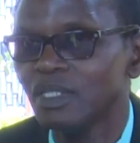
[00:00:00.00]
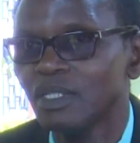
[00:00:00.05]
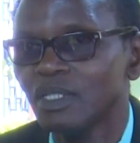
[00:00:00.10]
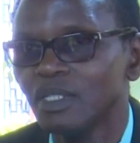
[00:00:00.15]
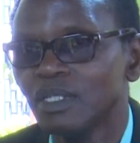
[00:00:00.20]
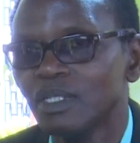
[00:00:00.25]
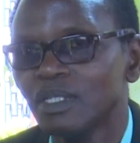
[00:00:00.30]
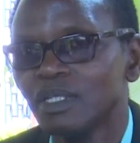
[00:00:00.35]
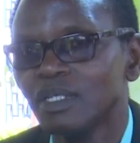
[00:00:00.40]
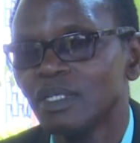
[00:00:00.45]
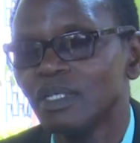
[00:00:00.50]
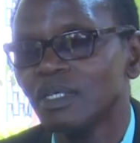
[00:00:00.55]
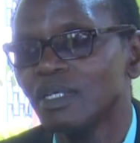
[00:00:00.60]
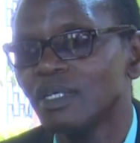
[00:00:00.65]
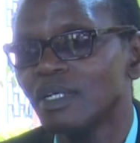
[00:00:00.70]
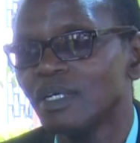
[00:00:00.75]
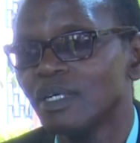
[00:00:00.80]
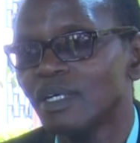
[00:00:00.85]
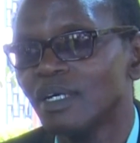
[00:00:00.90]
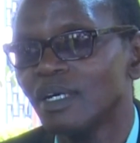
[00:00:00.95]
why is
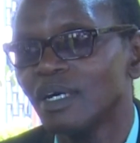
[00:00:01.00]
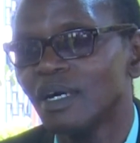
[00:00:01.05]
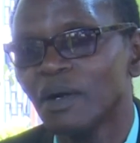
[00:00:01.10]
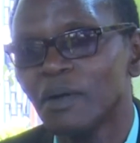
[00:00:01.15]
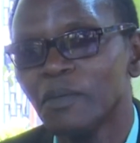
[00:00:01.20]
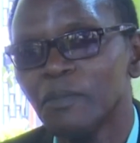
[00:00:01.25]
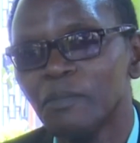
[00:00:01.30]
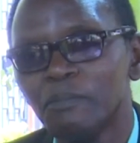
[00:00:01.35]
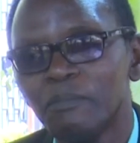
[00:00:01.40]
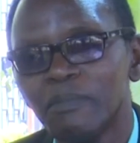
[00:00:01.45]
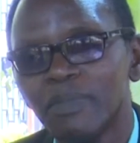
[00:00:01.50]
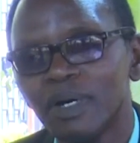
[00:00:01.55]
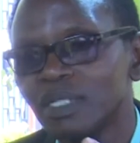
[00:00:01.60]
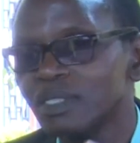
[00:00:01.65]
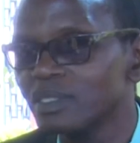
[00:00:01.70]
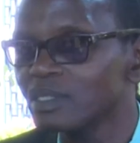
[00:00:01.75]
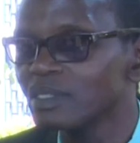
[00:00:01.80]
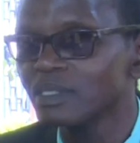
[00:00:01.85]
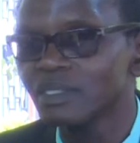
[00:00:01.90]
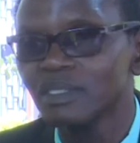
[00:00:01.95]
it happening like
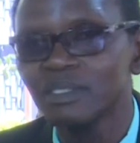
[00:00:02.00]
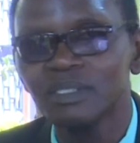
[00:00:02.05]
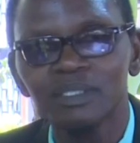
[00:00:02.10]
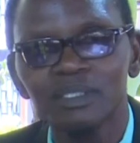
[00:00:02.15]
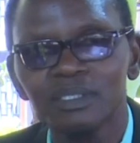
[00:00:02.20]
this?